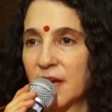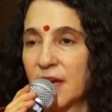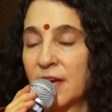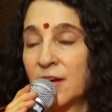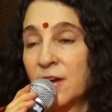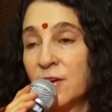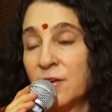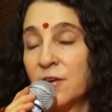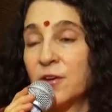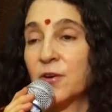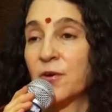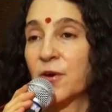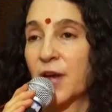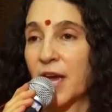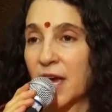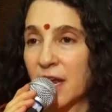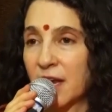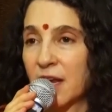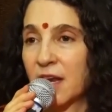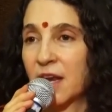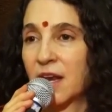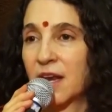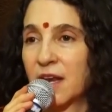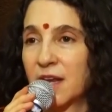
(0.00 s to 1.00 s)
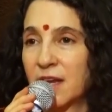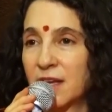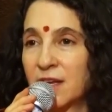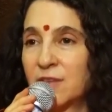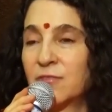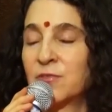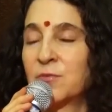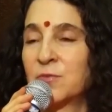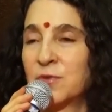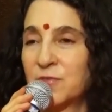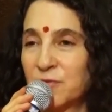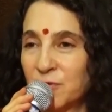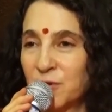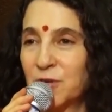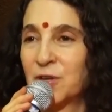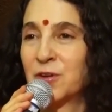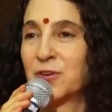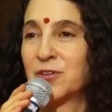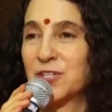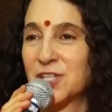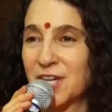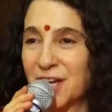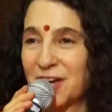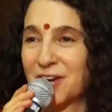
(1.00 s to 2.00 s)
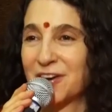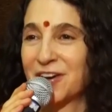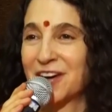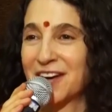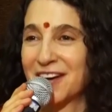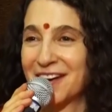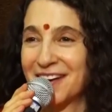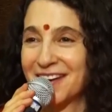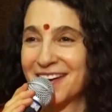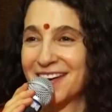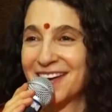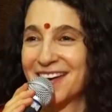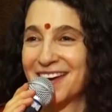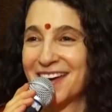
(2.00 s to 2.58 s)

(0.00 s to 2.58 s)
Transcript: I know you can, even before you shake your head.